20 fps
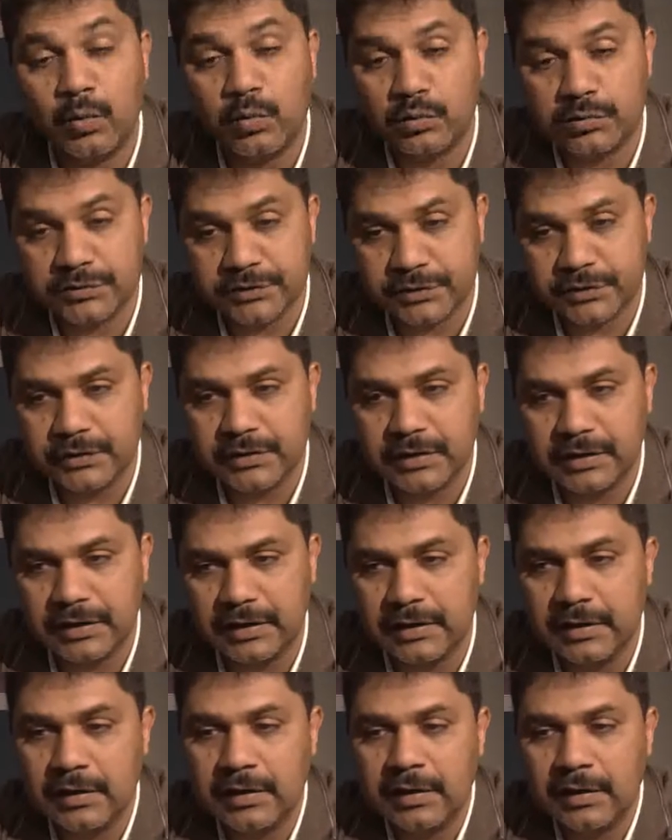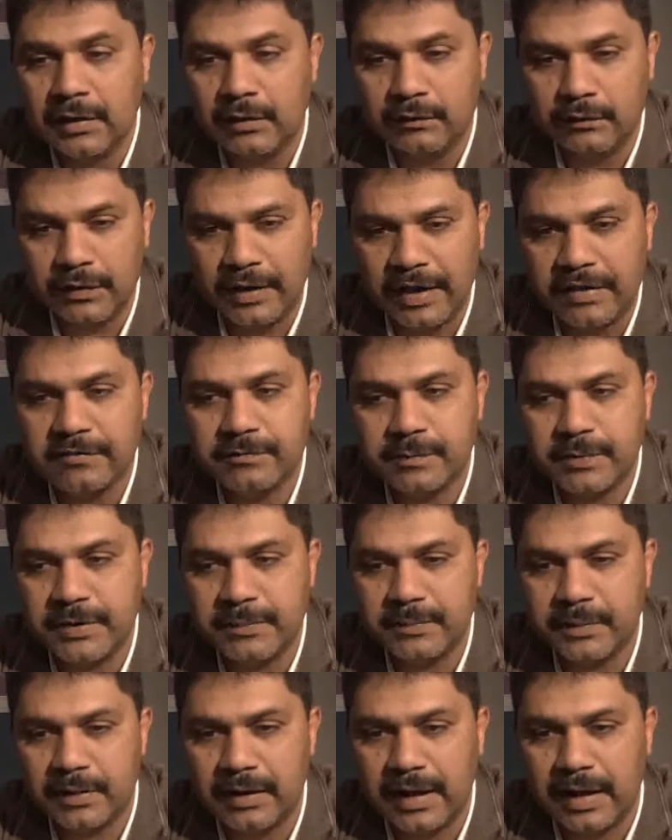or alternately, if you have
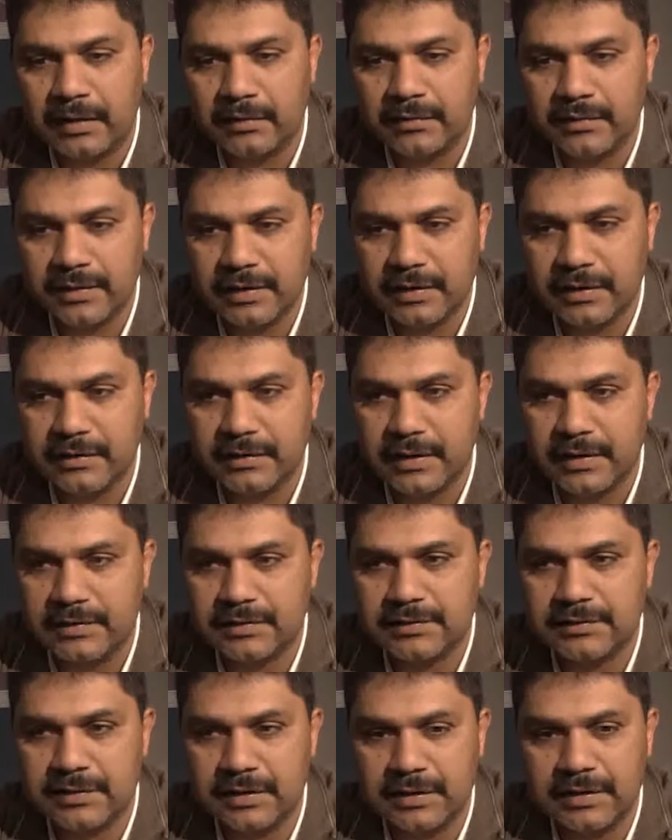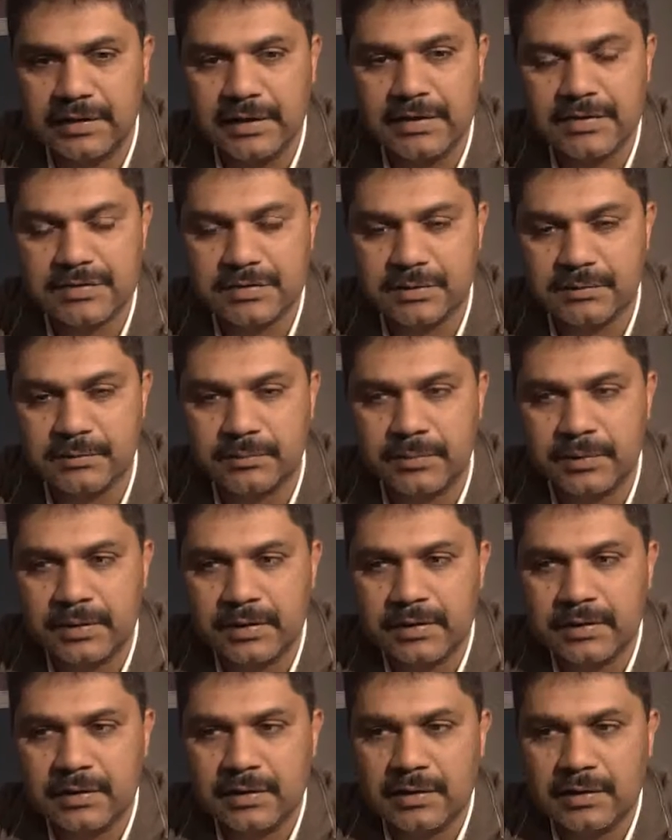people out there that need some
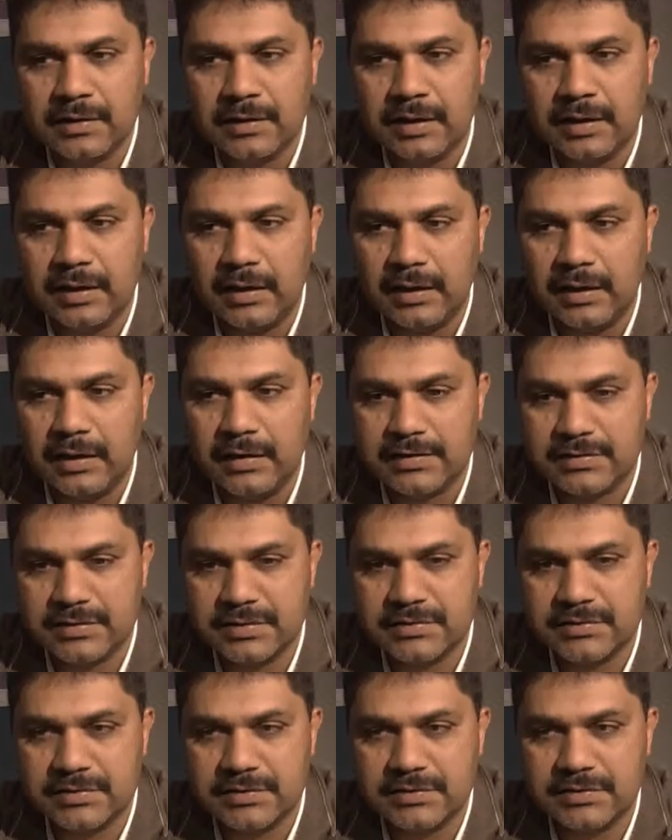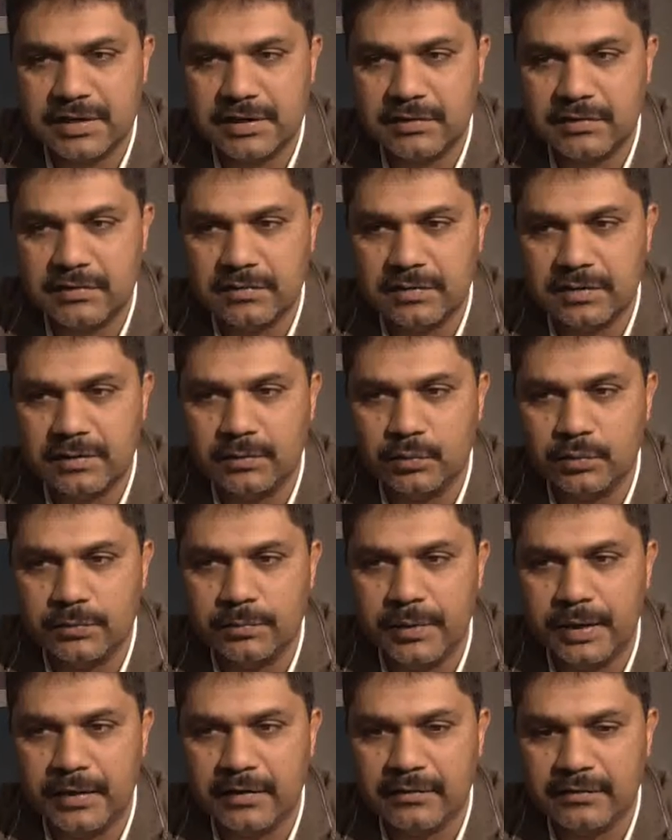assistance that you think
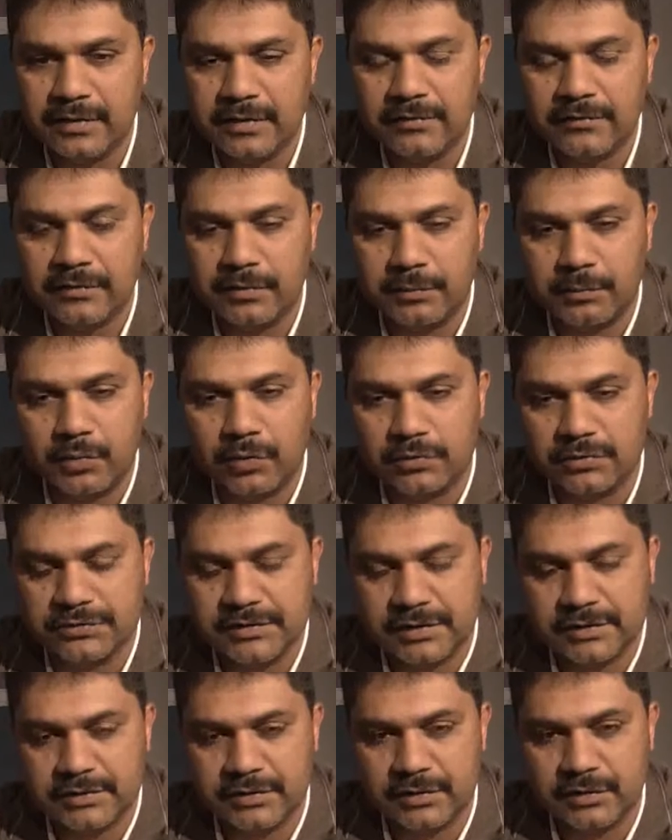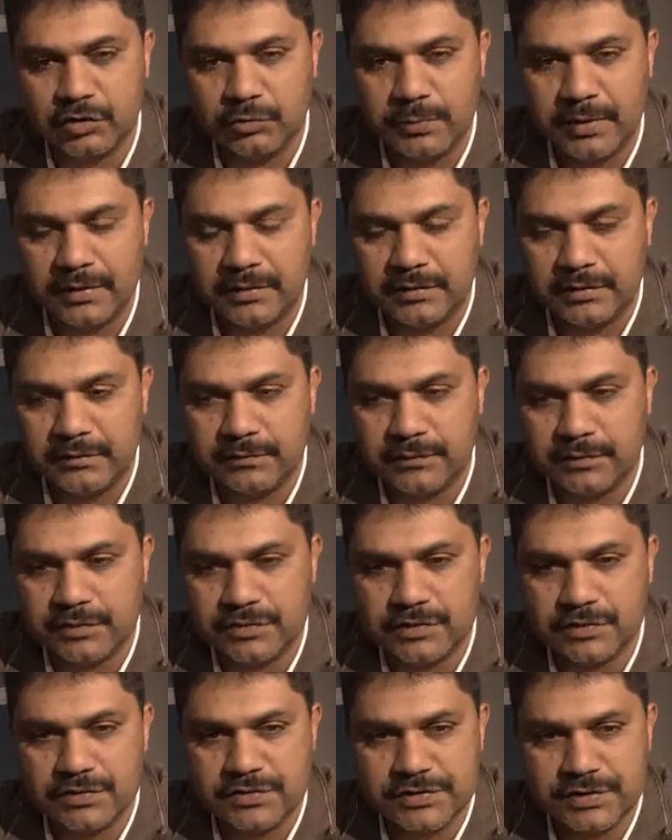would benefit from contacting Humanity
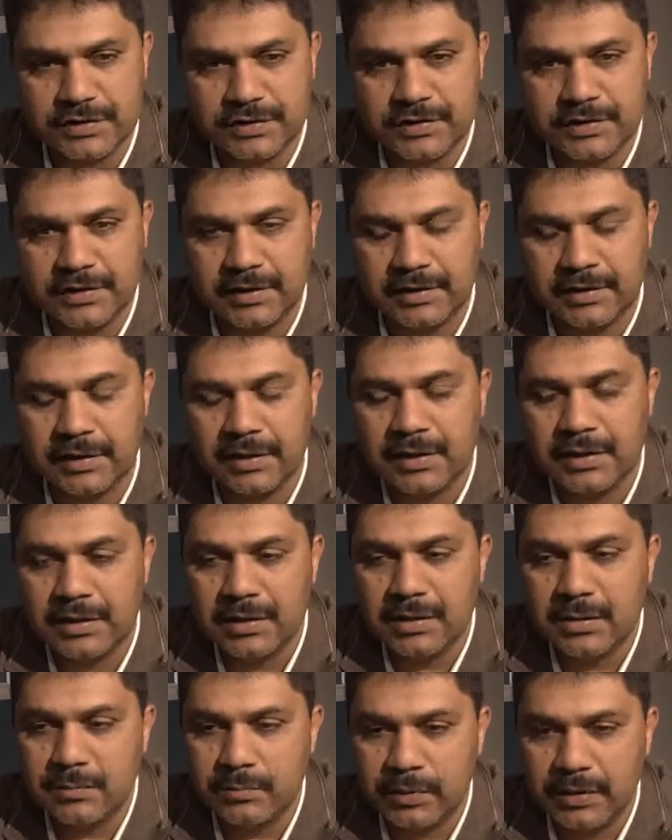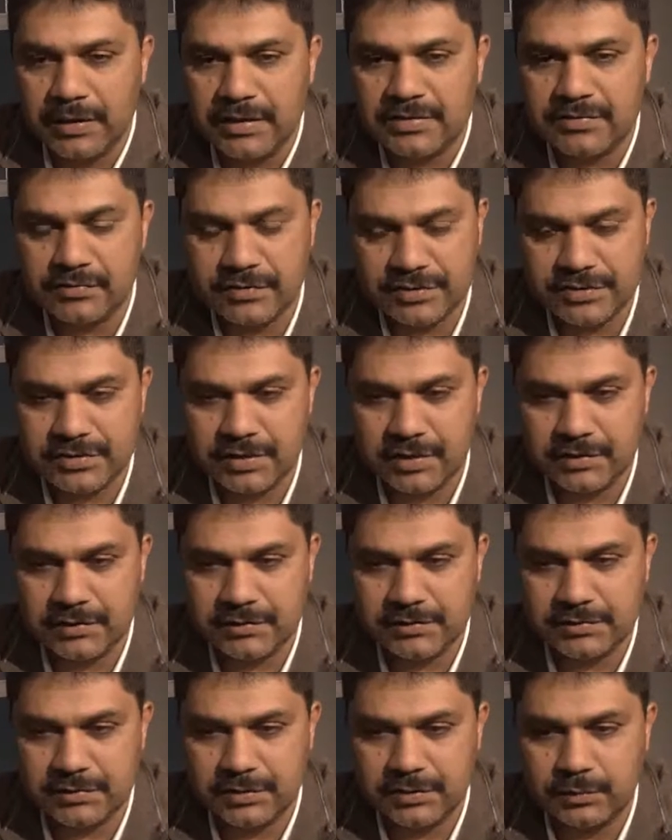First New Zealand, then please reach
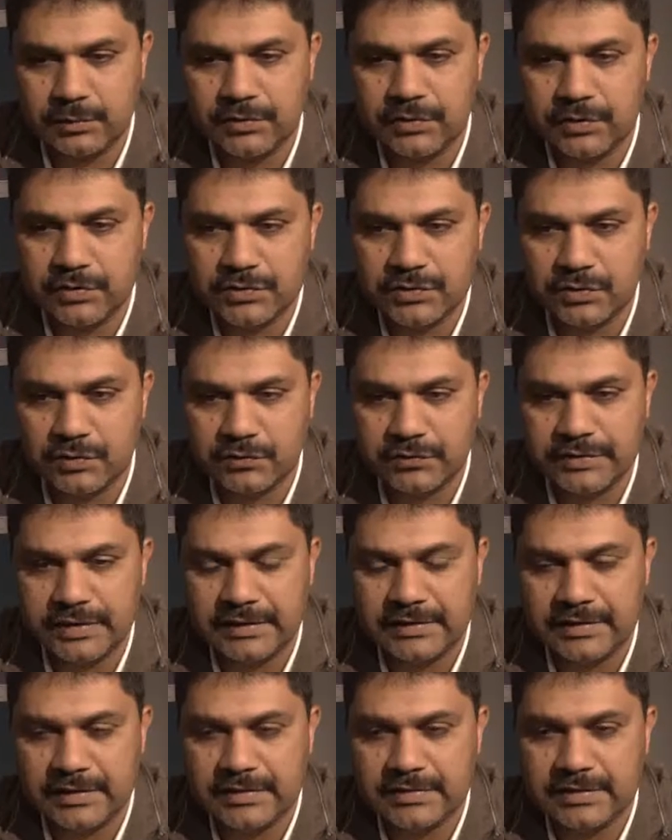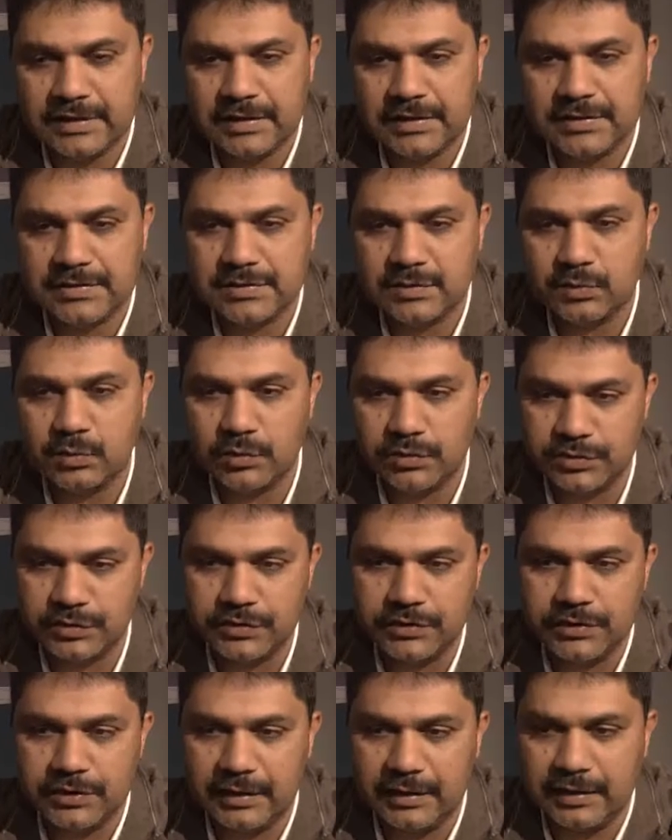out with those contact details.
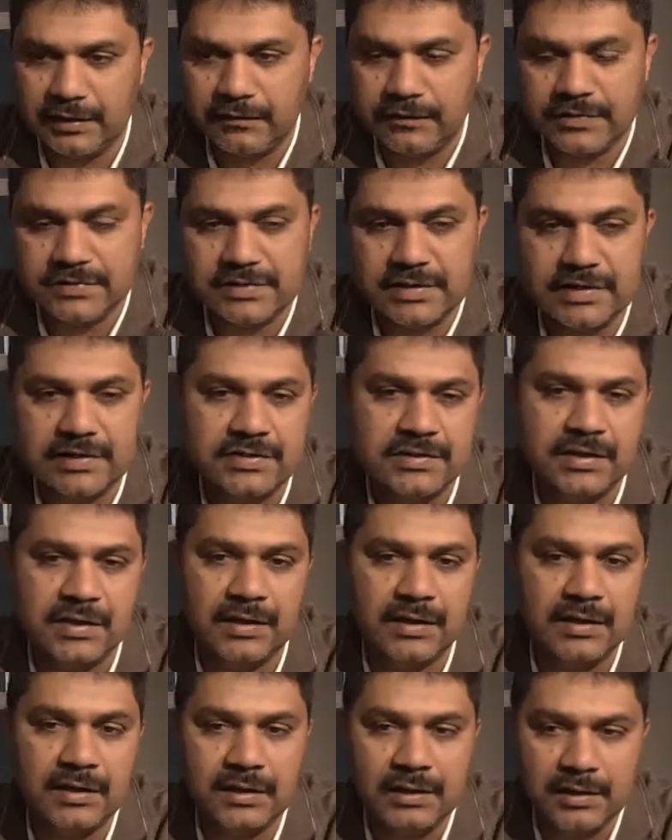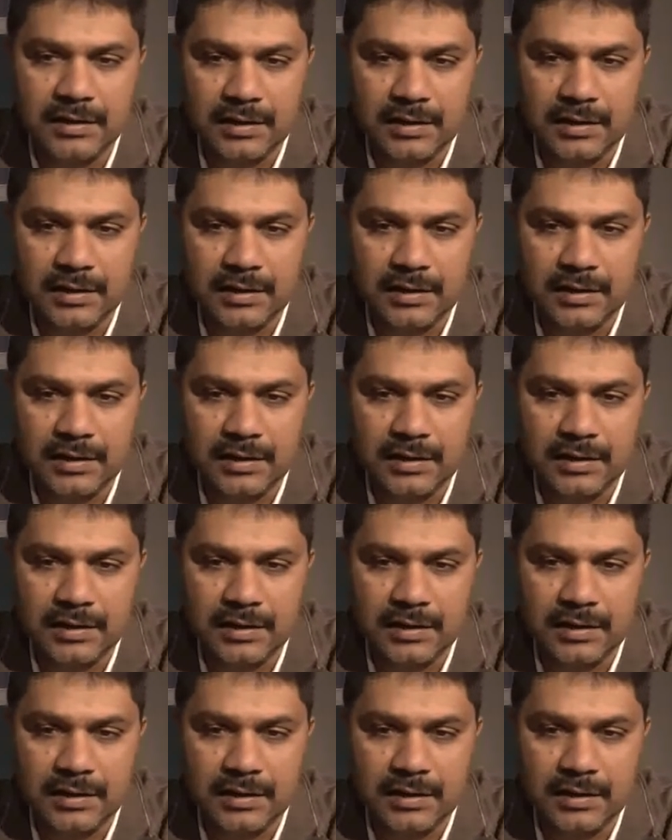Alternately, if it's easier